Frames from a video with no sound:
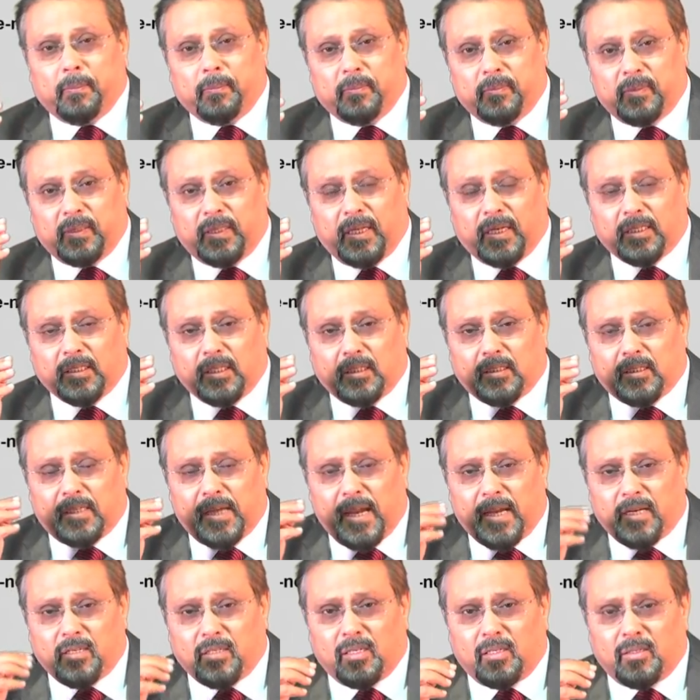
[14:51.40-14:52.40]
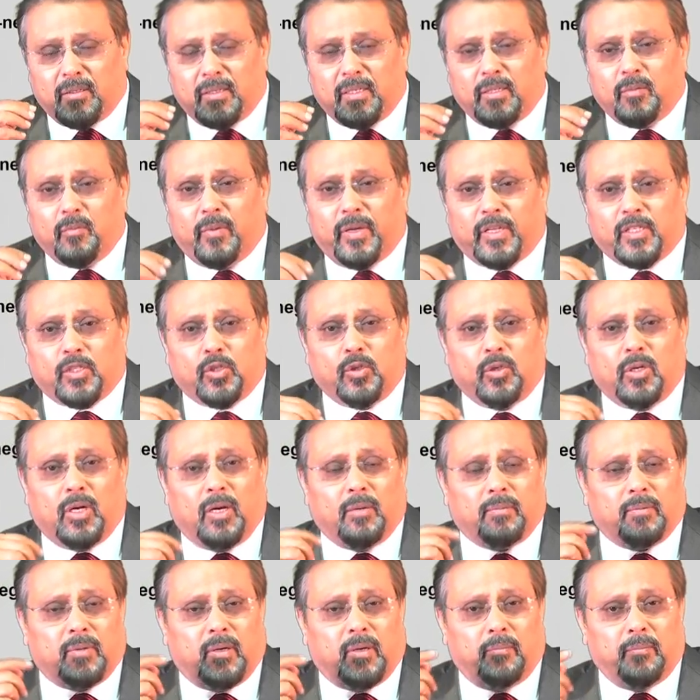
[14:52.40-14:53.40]
There is a tender in which you
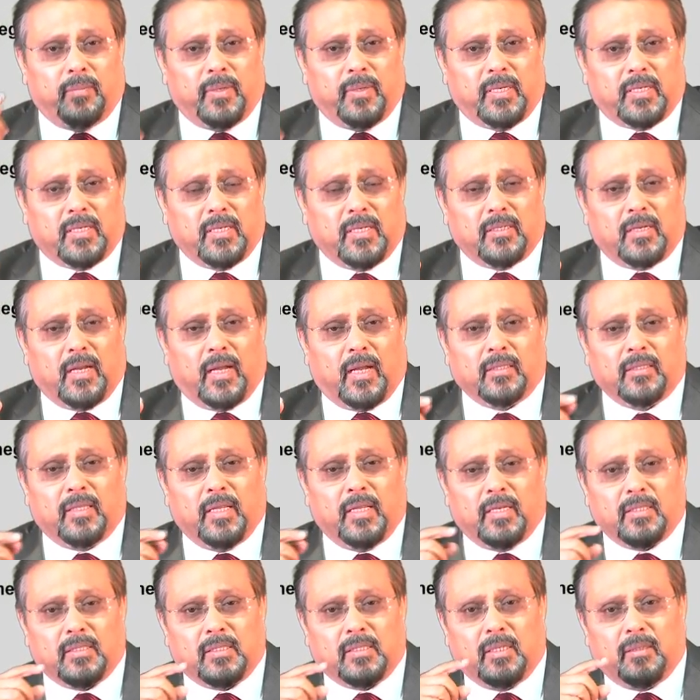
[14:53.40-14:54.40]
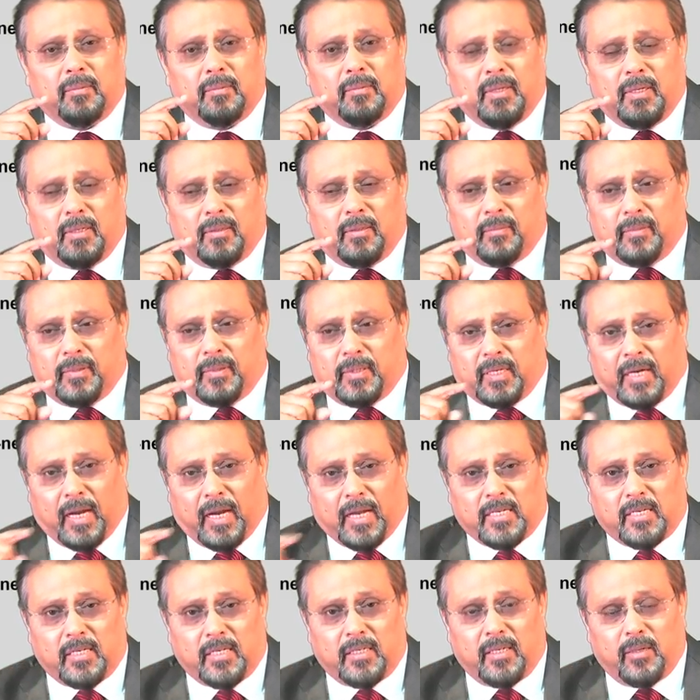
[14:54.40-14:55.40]
have competed, and there is a
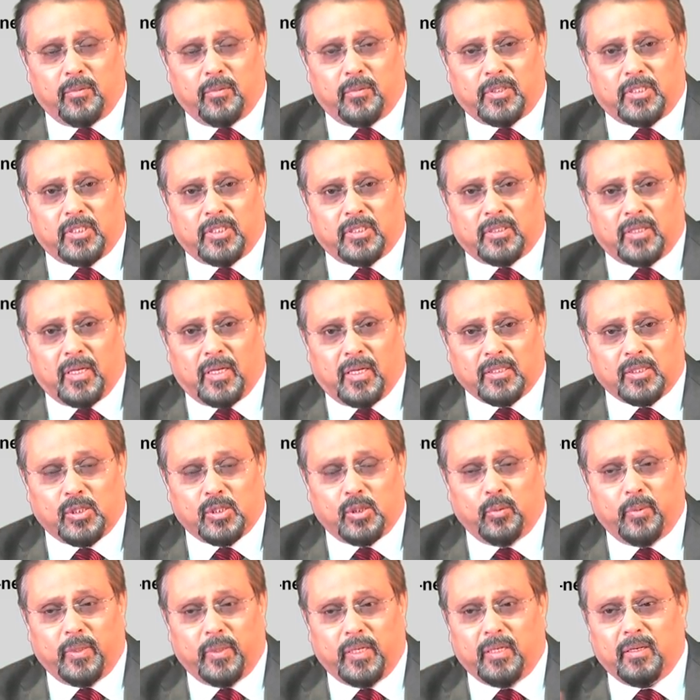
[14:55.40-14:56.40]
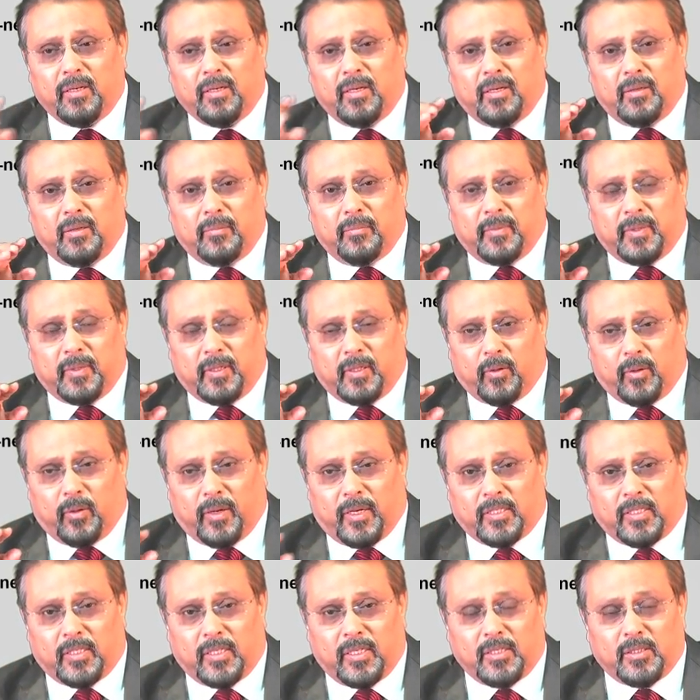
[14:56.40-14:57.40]
criteria which has to be
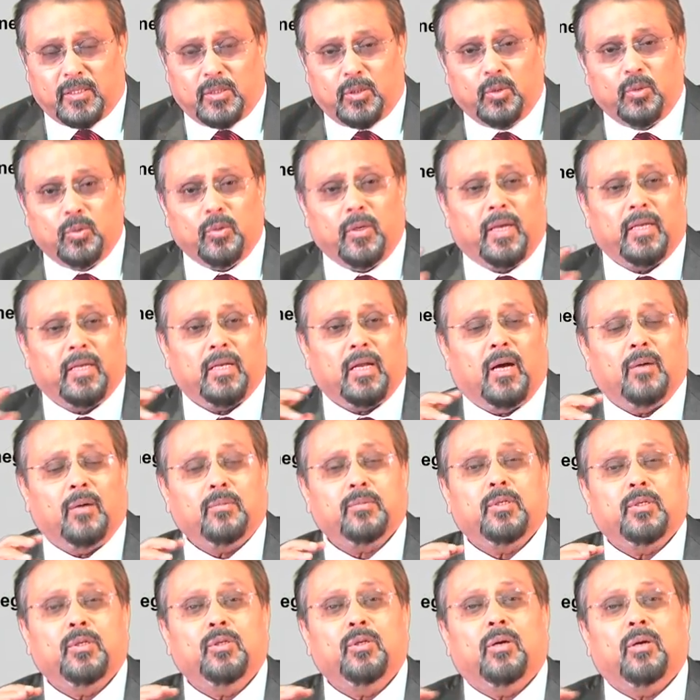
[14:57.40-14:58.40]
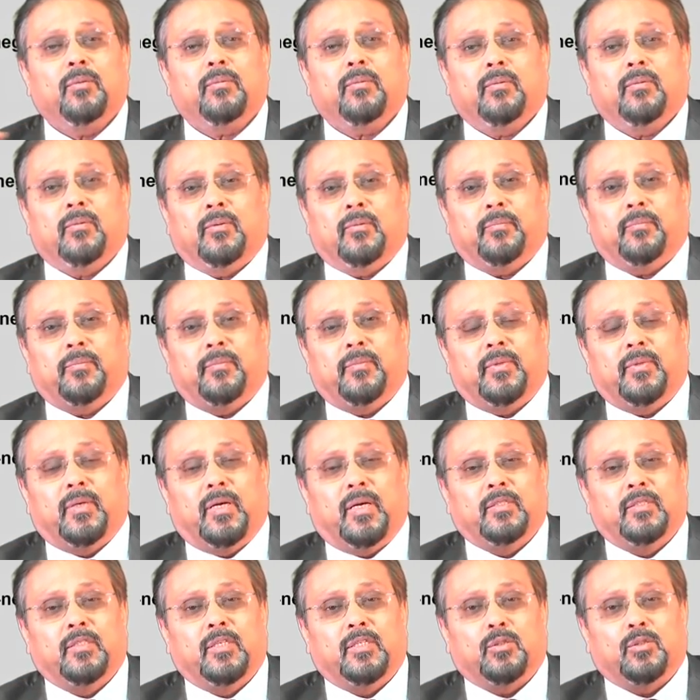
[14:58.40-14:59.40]
adhered to, and after you have
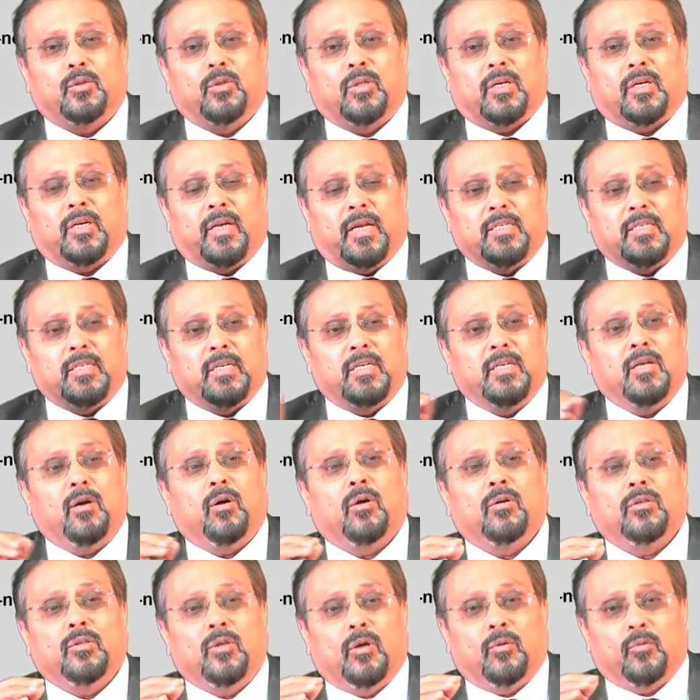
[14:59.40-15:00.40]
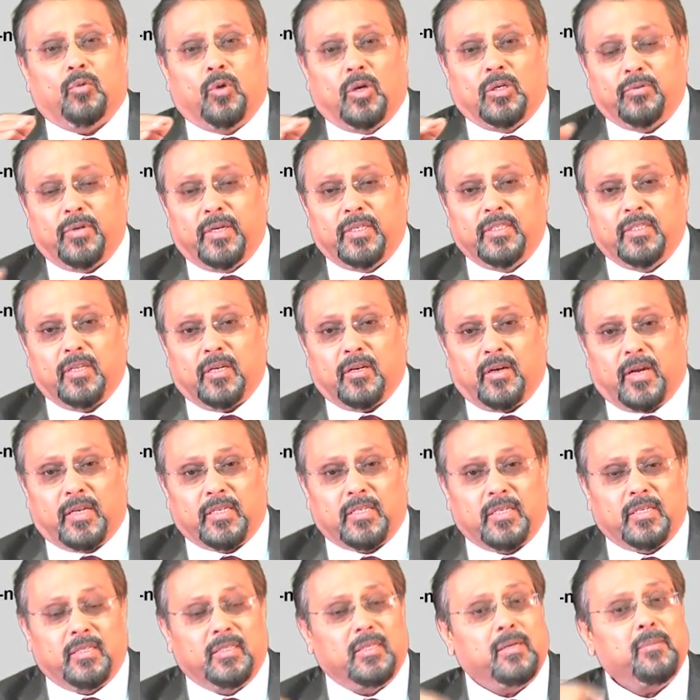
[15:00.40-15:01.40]
adhere to the criteria or you are qualified in the
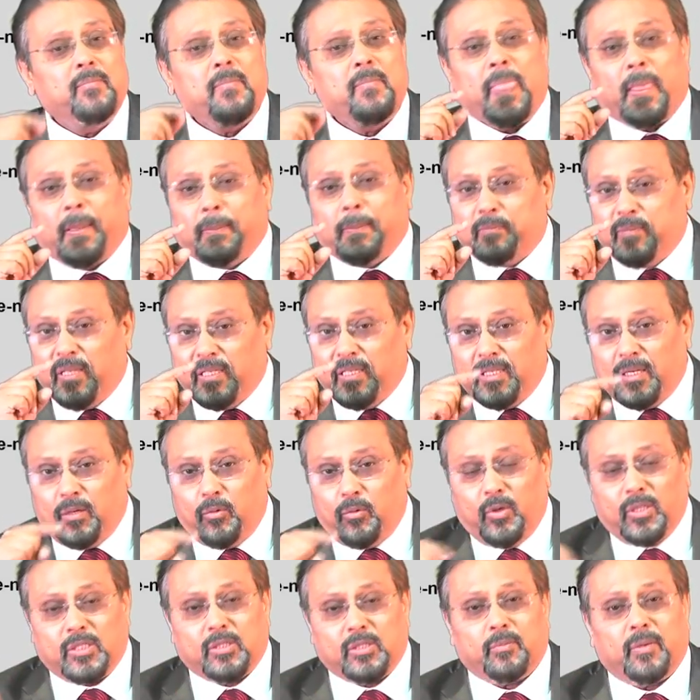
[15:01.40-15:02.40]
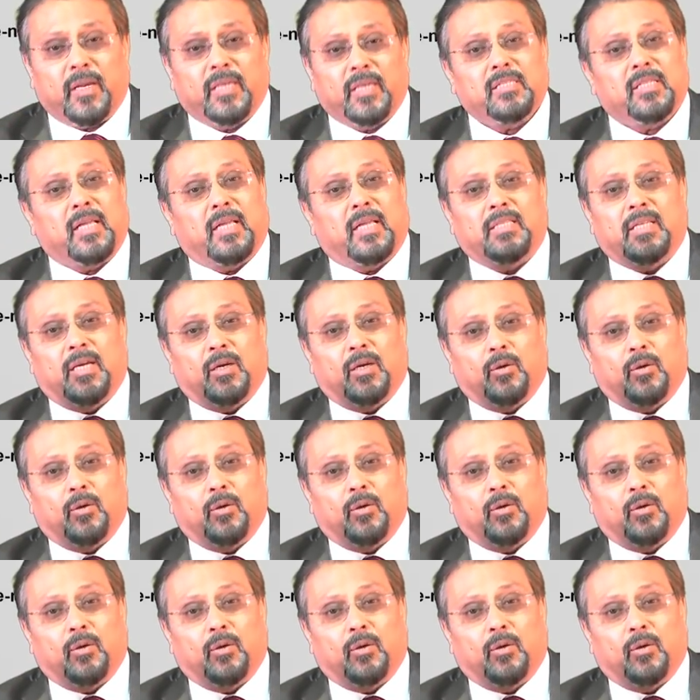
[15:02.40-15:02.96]
criteria, then the lowest price that they